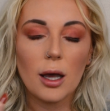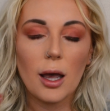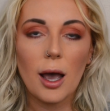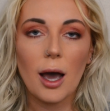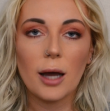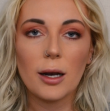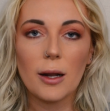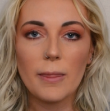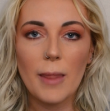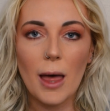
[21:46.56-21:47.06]

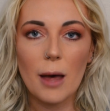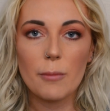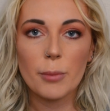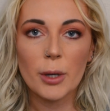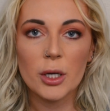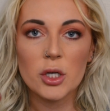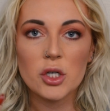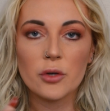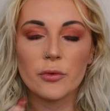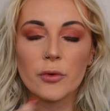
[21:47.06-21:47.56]
add in that
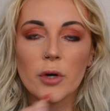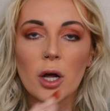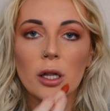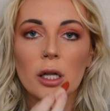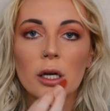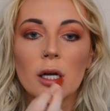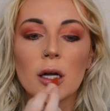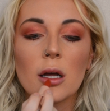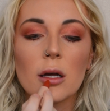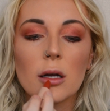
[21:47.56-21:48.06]
punch of
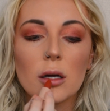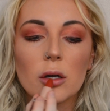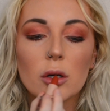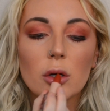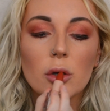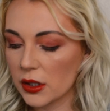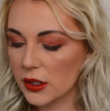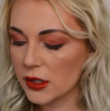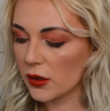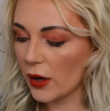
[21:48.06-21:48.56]
color.
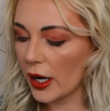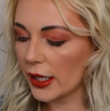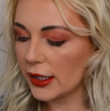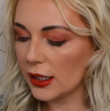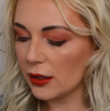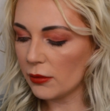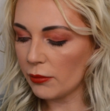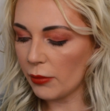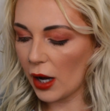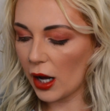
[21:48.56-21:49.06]
So I
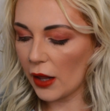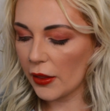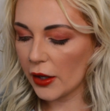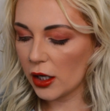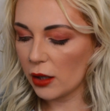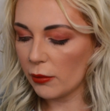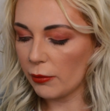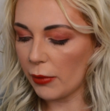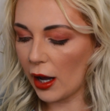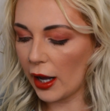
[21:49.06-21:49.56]
didn't
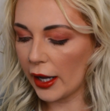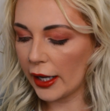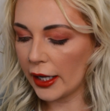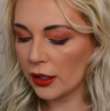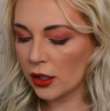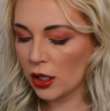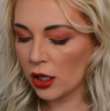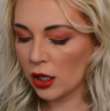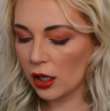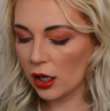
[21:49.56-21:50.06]
bother
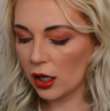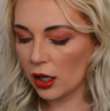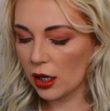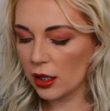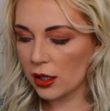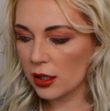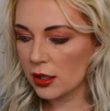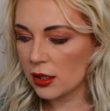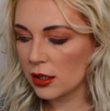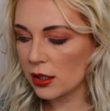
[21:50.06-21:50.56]
buying
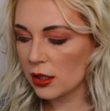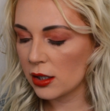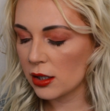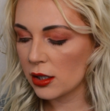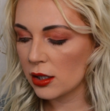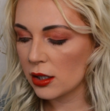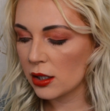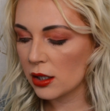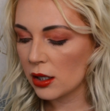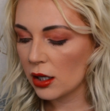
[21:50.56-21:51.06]
her
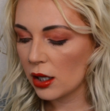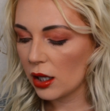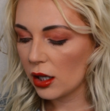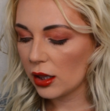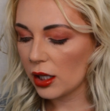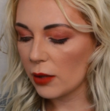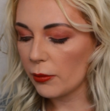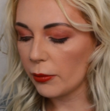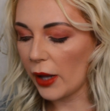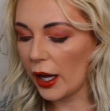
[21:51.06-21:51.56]

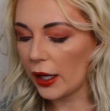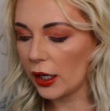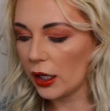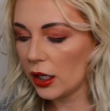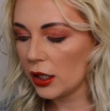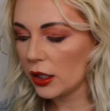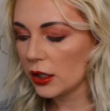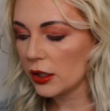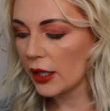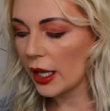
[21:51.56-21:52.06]
lip
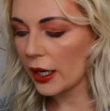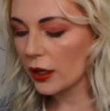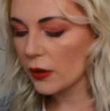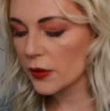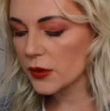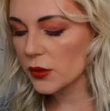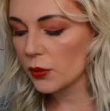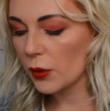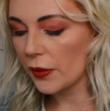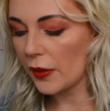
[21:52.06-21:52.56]
liner that
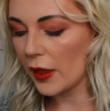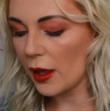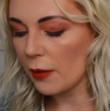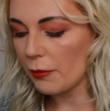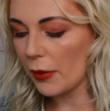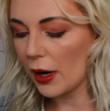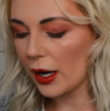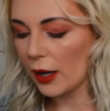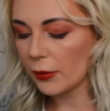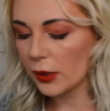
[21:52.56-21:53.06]
goes with it,
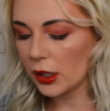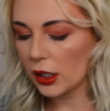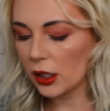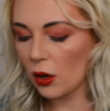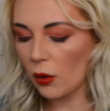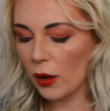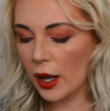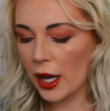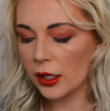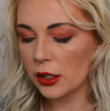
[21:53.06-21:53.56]
but I am going to
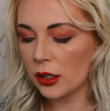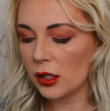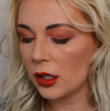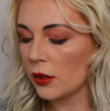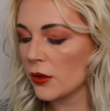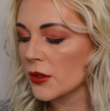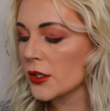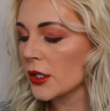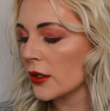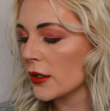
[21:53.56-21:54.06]
go ahead and
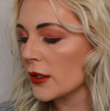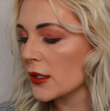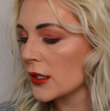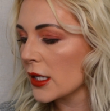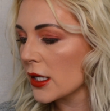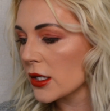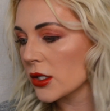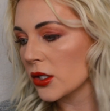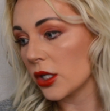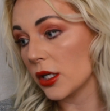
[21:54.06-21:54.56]
use her
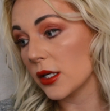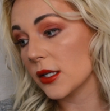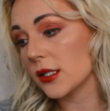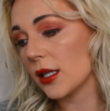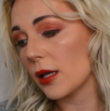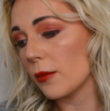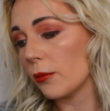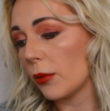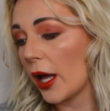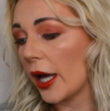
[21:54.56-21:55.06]
sister's
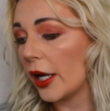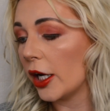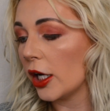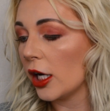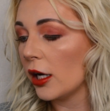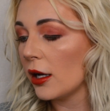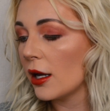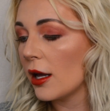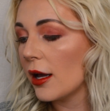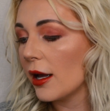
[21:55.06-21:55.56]
lip
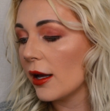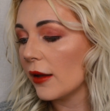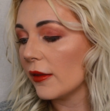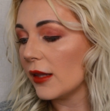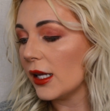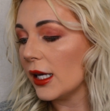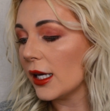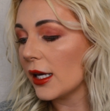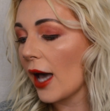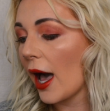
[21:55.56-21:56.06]
liner,
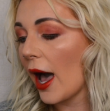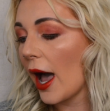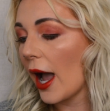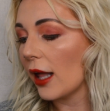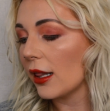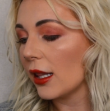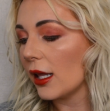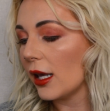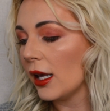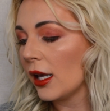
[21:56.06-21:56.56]
the
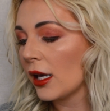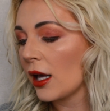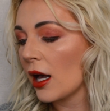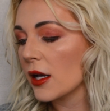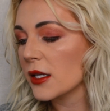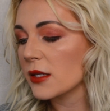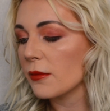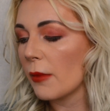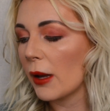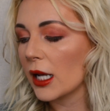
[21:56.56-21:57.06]
Kylie
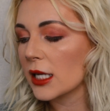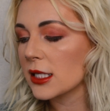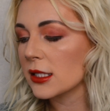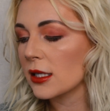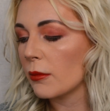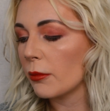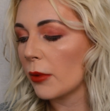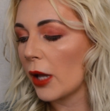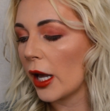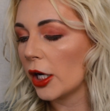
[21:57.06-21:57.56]
Cosmetics
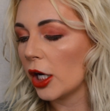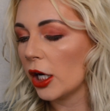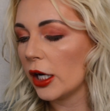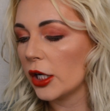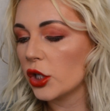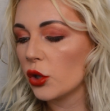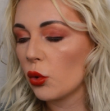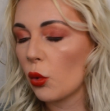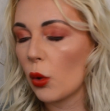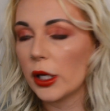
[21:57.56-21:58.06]
lip liner
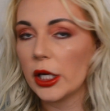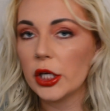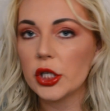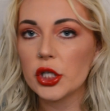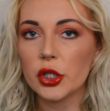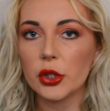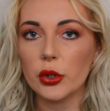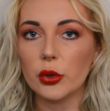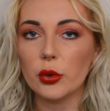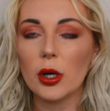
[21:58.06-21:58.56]
in
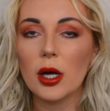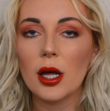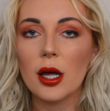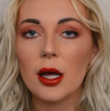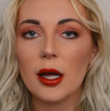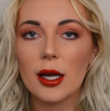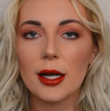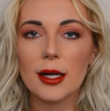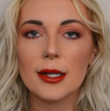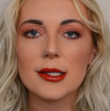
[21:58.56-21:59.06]
22.
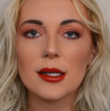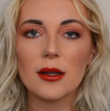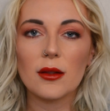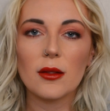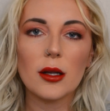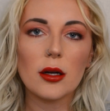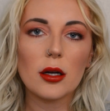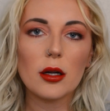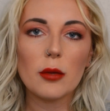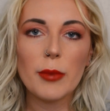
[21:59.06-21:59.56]
It's a
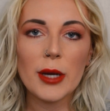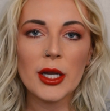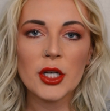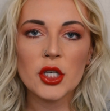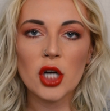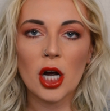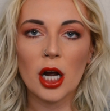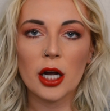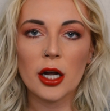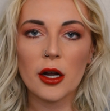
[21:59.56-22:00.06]
little bit
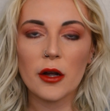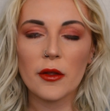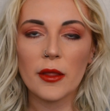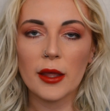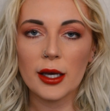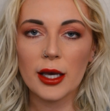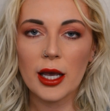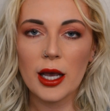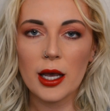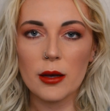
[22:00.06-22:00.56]
darker
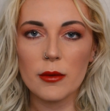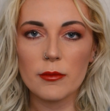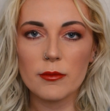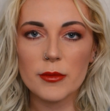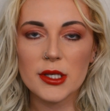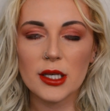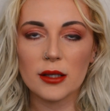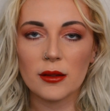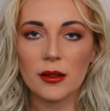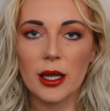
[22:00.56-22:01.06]
than
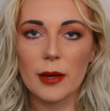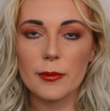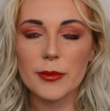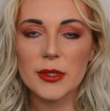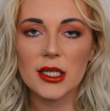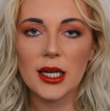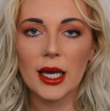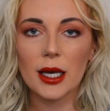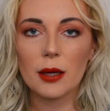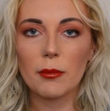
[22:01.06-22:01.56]
Kim's
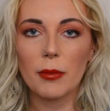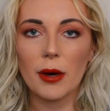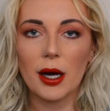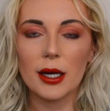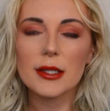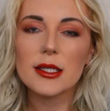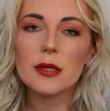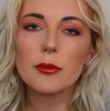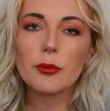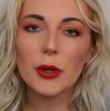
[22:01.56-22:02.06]
lipstick, but
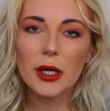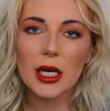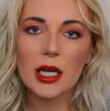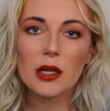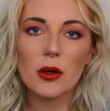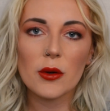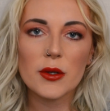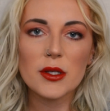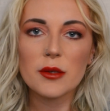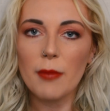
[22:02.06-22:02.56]
it's a pretty
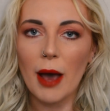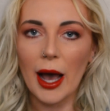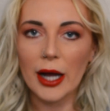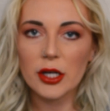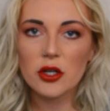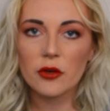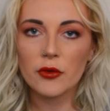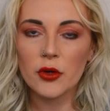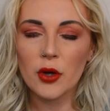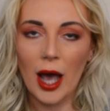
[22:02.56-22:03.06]
close
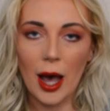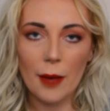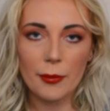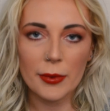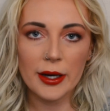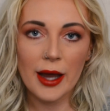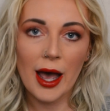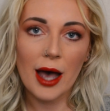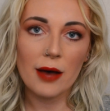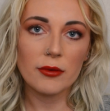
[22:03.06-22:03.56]
match if you
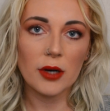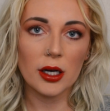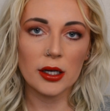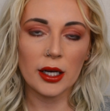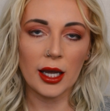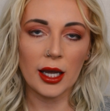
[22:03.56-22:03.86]
happen to have it on